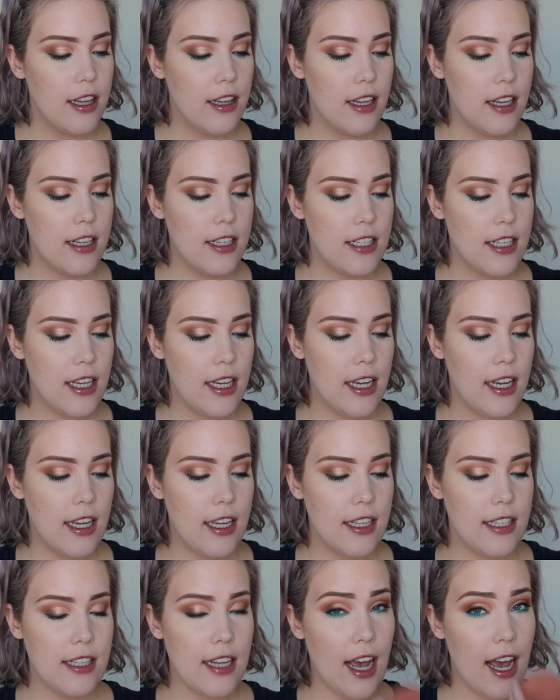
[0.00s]
This
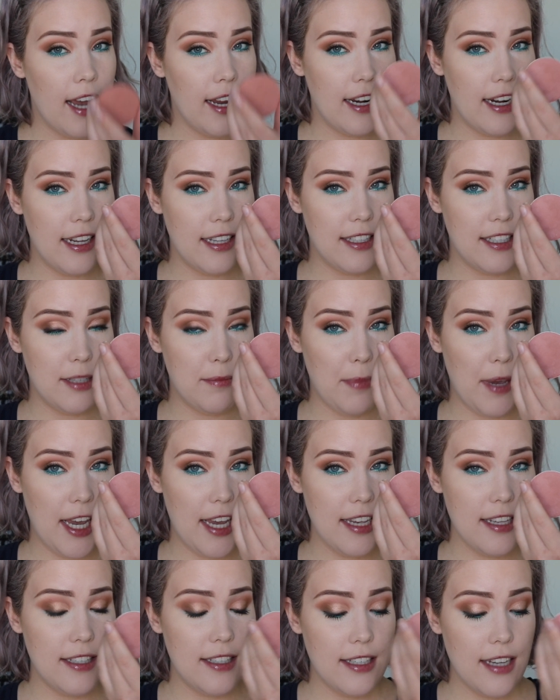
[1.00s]
is I Need
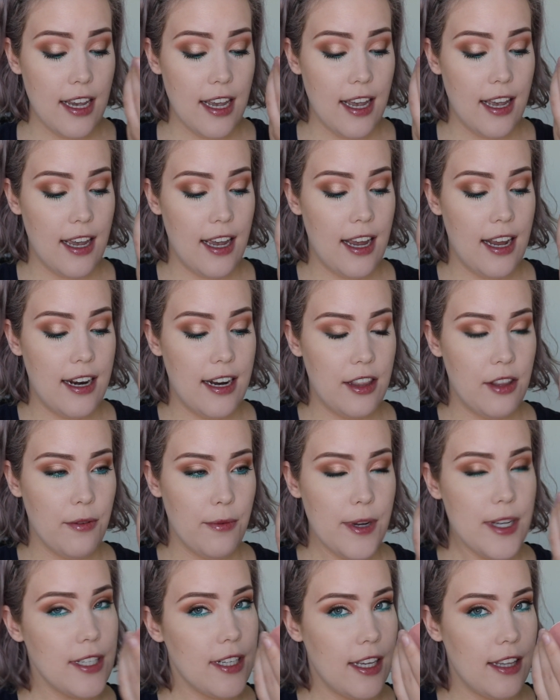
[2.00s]
Space, and the
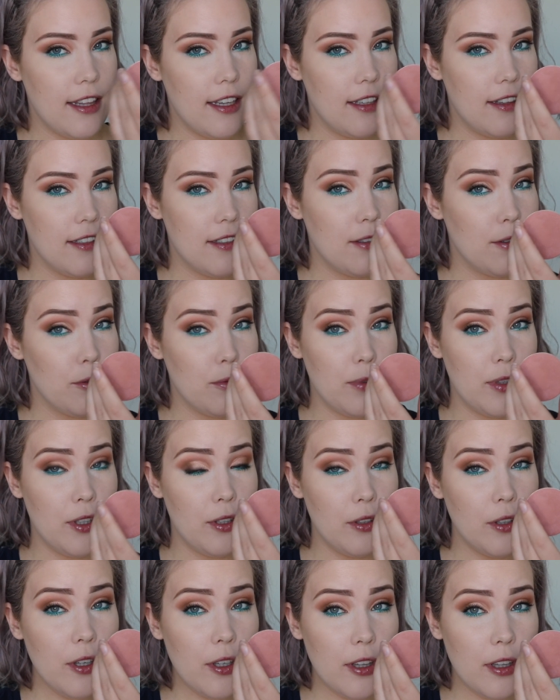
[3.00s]
reason I think this goes with
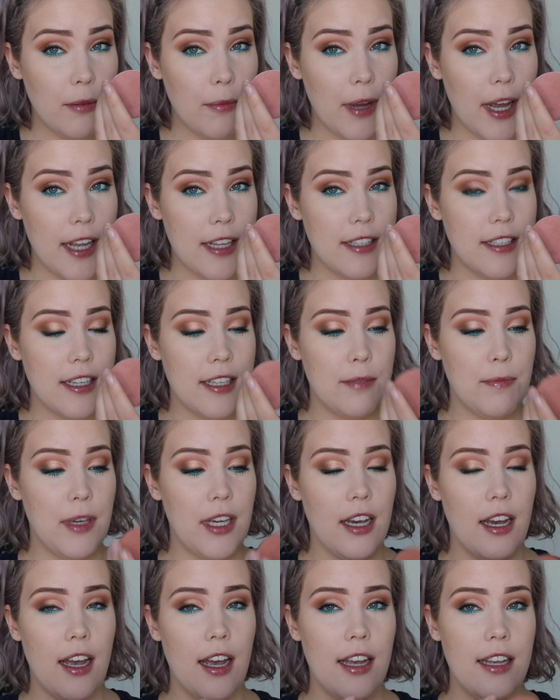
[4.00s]
the look the best is
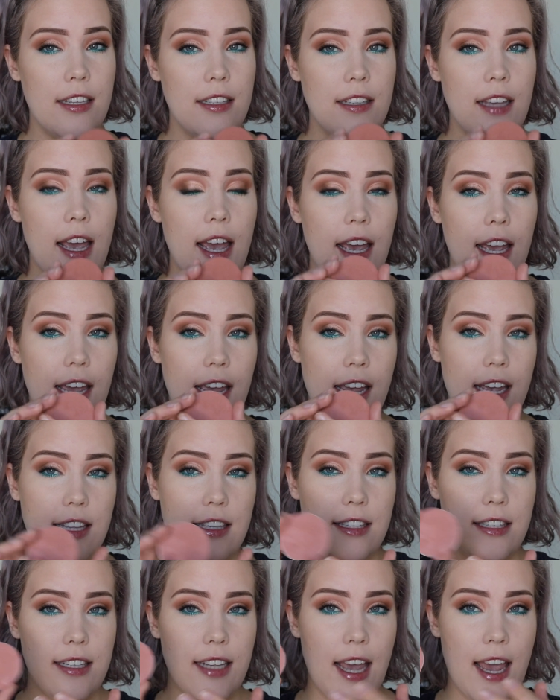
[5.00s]
because
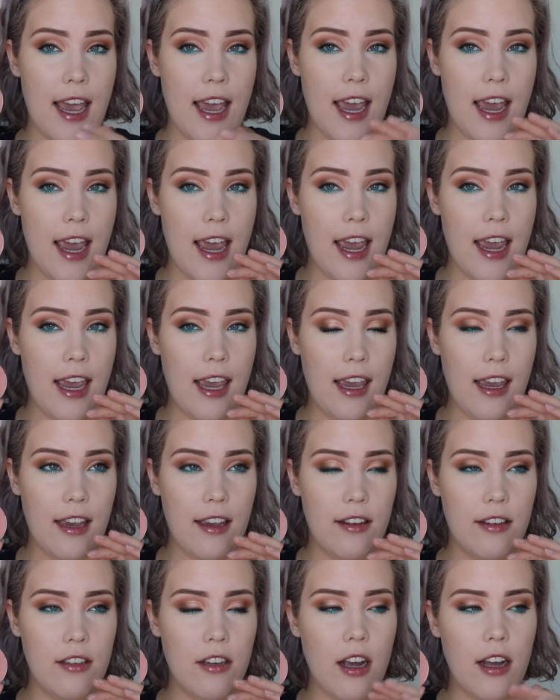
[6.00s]
it's
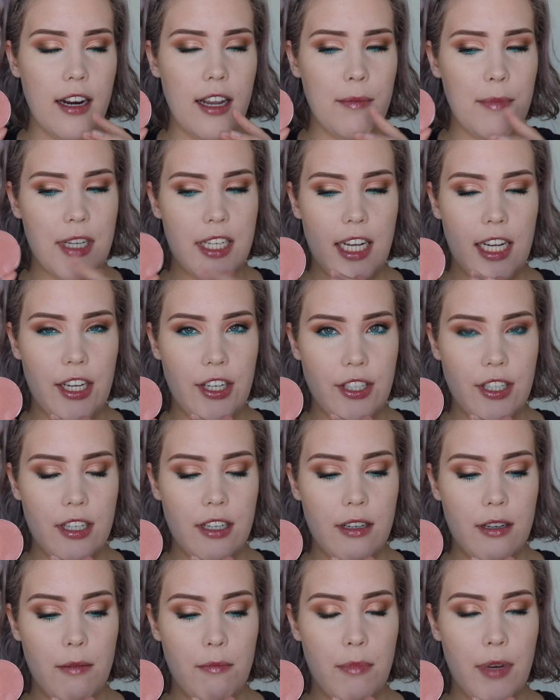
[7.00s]
a, not
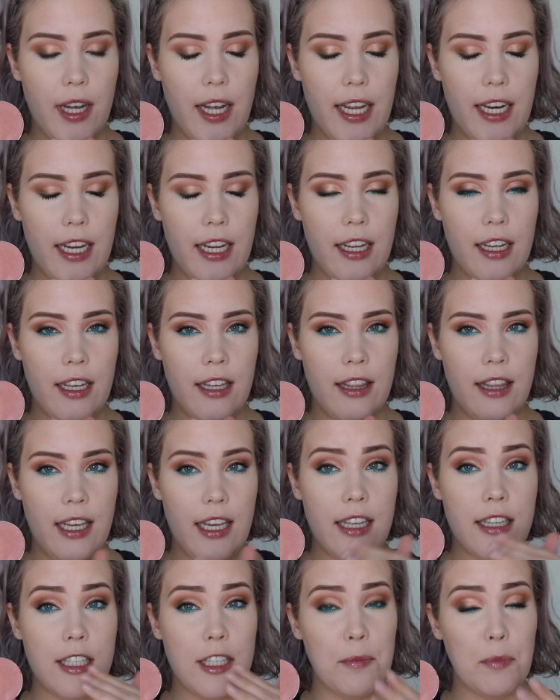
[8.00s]
imitation, but
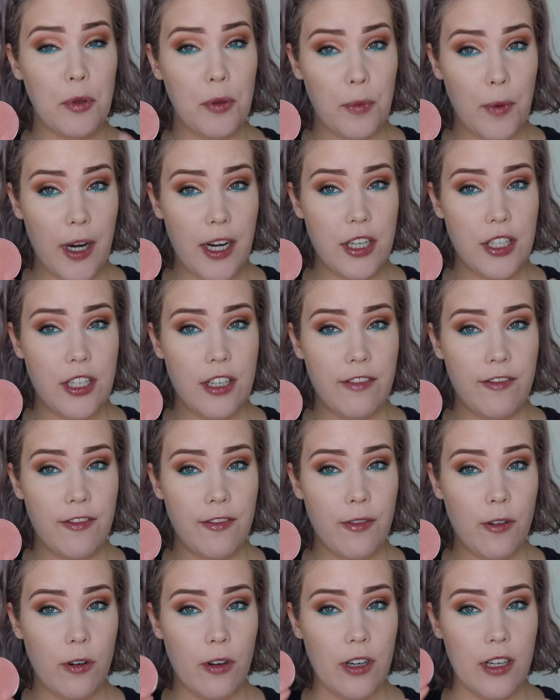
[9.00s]
the inspiration
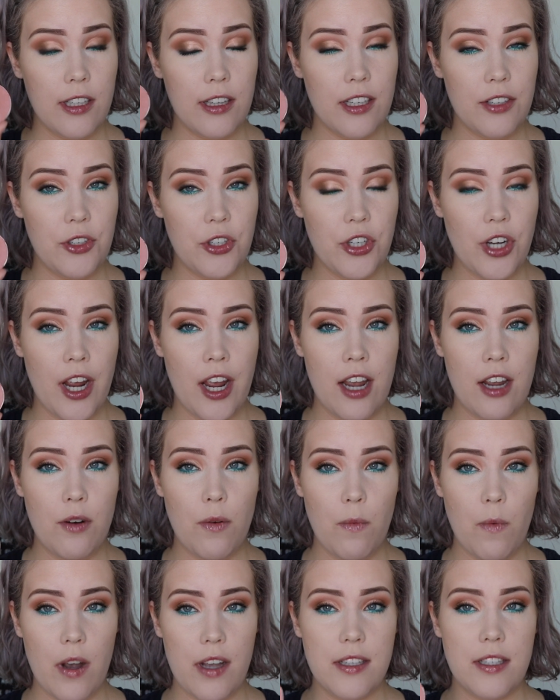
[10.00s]
for this shade
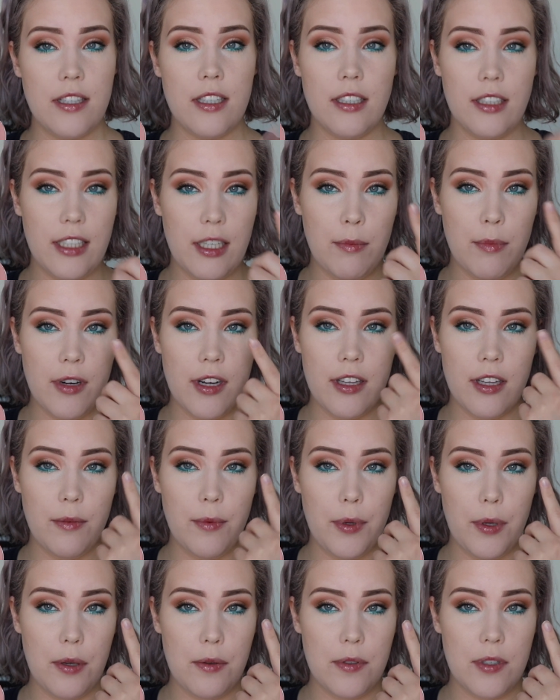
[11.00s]
was the Libra
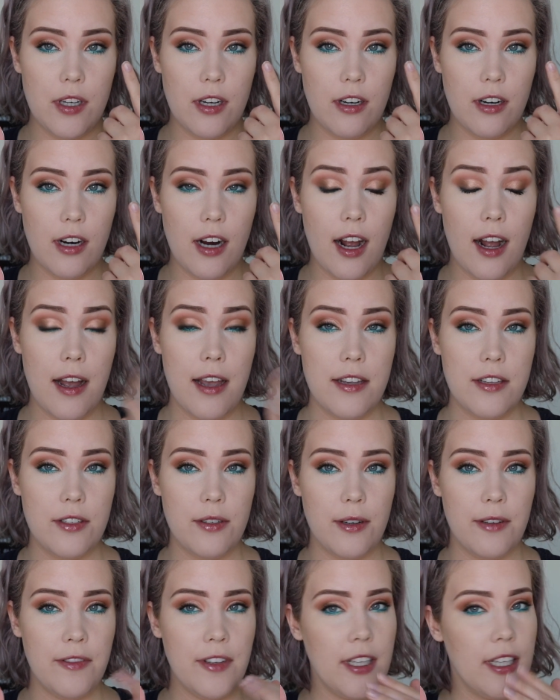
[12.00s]
that we used on our eyes,
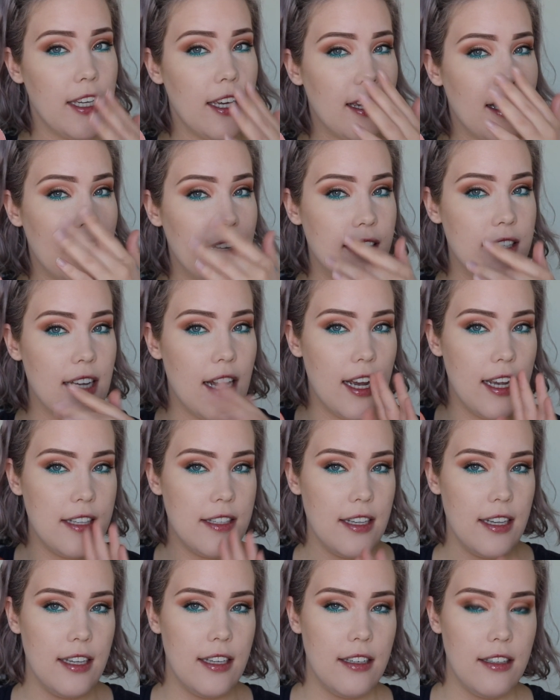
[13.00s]
so I feel like it kind of
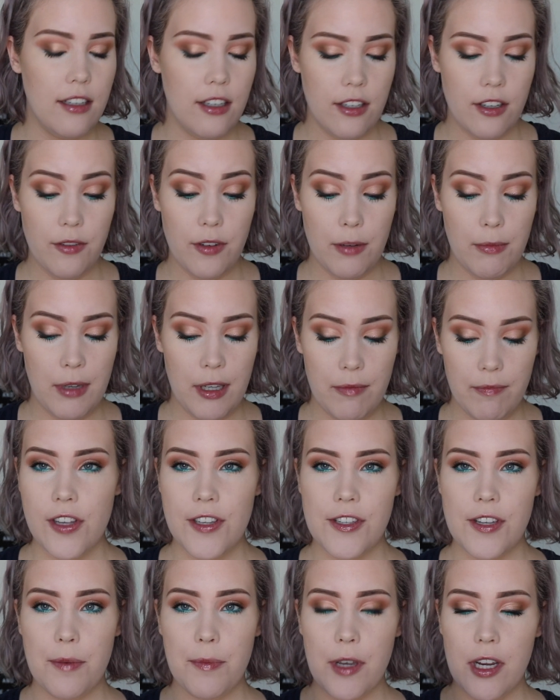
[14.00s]
ties in, you know what I mean?
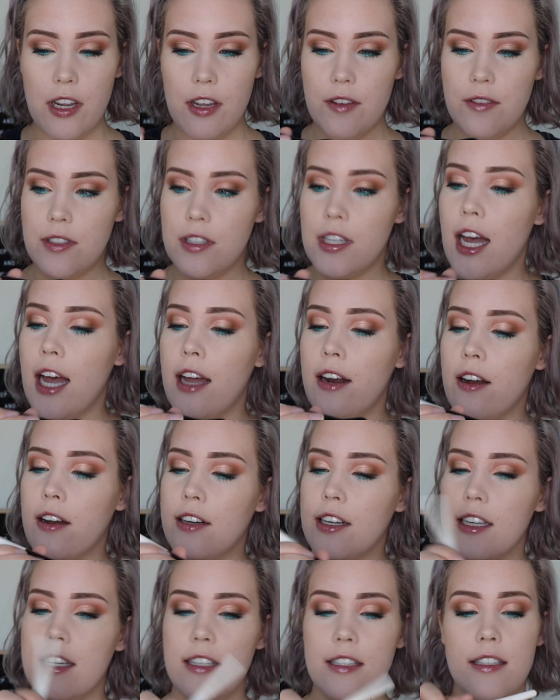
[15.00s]
So I'm gonna use that
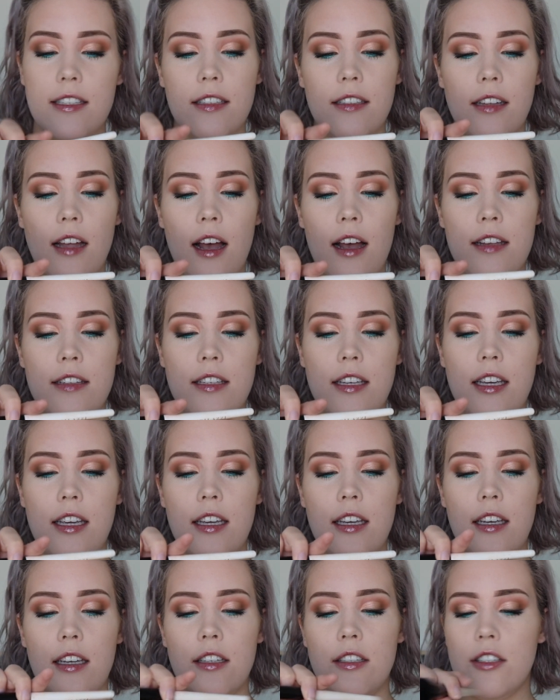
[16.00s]
on a
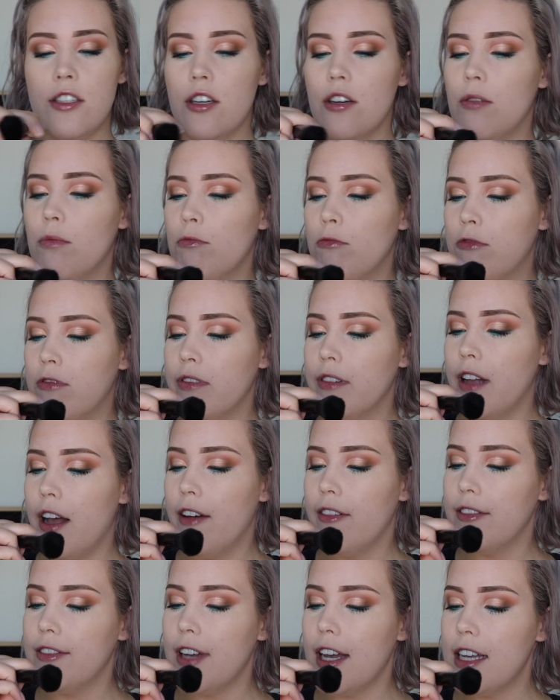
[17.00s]
Stelazi Dome
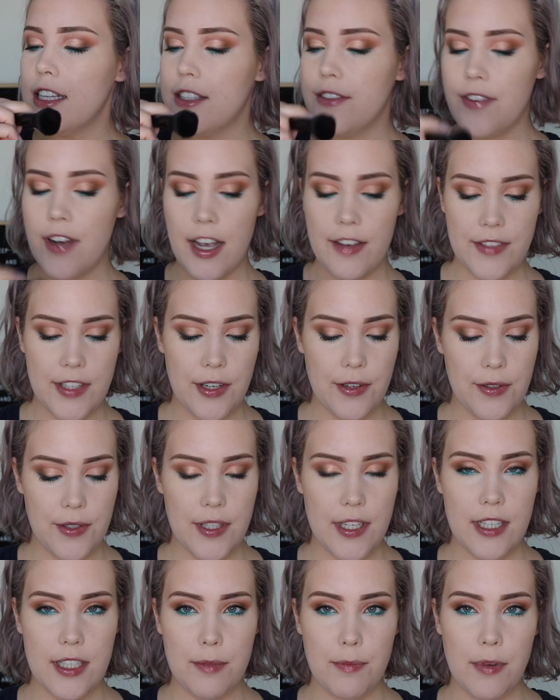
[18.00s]
Fluff
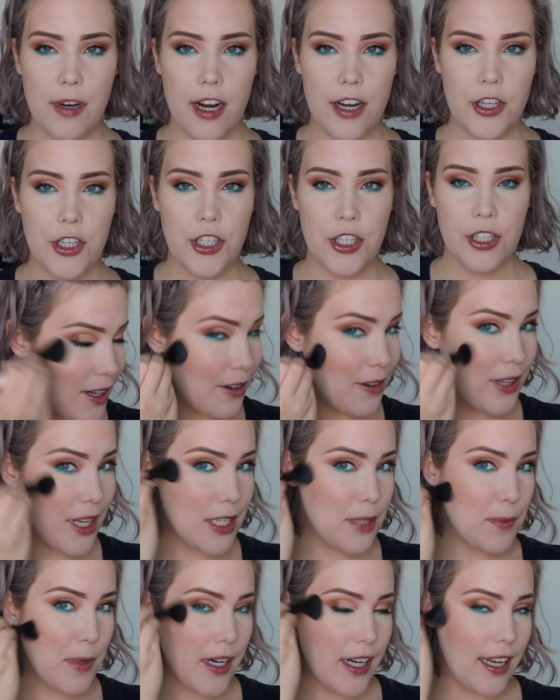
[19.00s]
S506 brush. Oh,
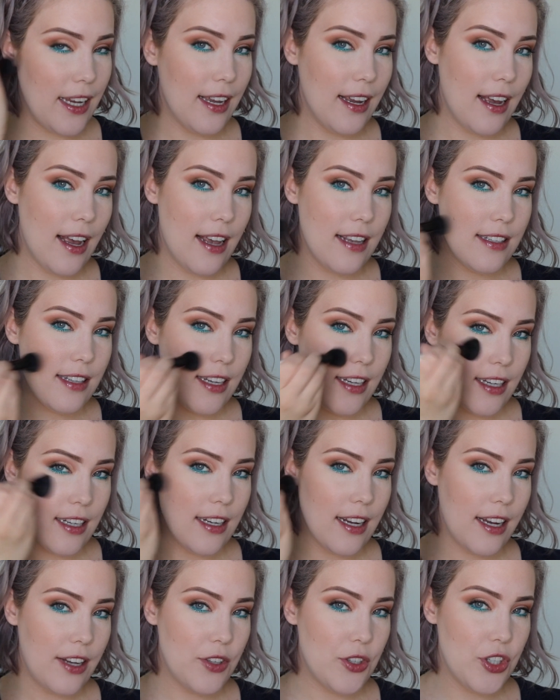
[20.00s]
that's pretty. It has like a
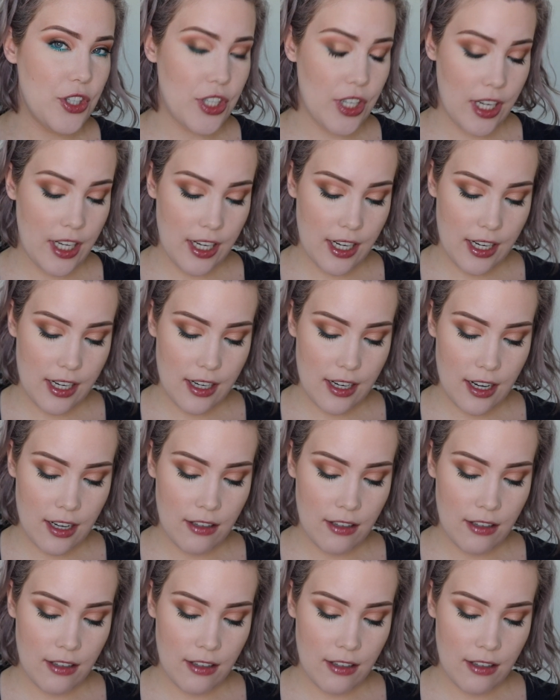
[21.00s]
nice sheen.